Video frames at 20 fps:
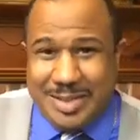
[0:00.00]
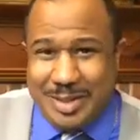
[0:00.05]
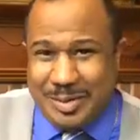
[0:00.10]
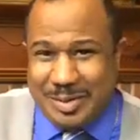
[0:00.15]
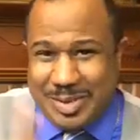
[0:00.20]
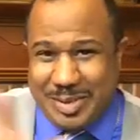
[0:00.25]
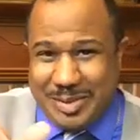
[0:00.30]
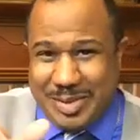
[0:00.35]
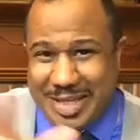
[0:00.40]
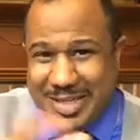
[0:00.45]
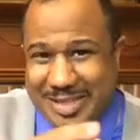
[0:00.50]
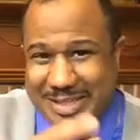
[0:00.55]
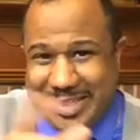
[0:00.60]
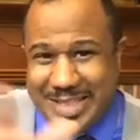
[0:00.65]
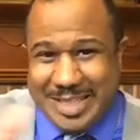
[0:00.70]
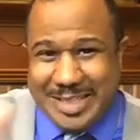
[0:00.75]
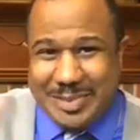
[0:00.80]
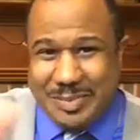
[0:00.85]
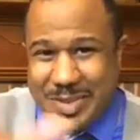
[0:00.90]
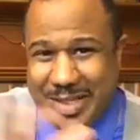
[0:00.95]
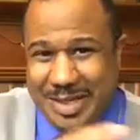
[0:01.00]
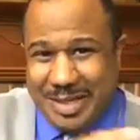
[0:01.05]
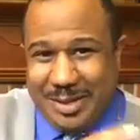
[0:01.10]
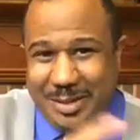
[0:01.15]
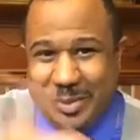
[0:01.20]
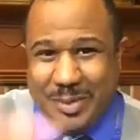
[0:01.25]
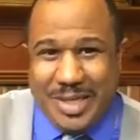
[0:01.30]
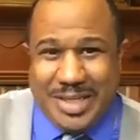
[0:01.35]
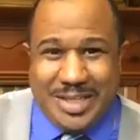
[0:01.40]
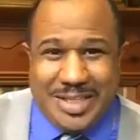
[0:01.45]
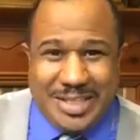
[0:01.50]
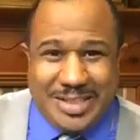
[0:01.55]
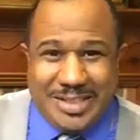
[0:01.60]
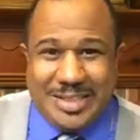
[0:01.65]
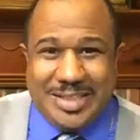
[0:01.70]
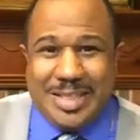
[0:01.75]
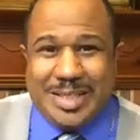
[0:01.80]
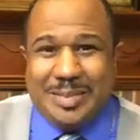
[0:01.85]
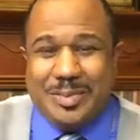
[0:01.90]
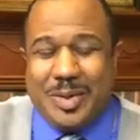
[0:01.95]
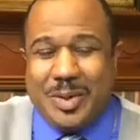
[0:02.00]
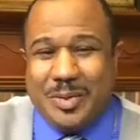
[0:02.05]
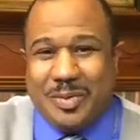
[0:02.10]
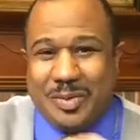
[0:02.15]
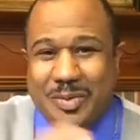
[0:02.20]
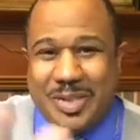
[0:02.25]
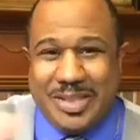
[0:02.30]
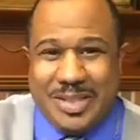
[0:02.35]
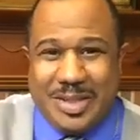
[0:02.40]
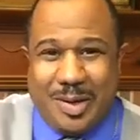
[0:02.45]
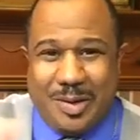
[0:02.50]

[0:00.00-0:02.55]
Those of you that are texting me, can you wait at least till I'm over with?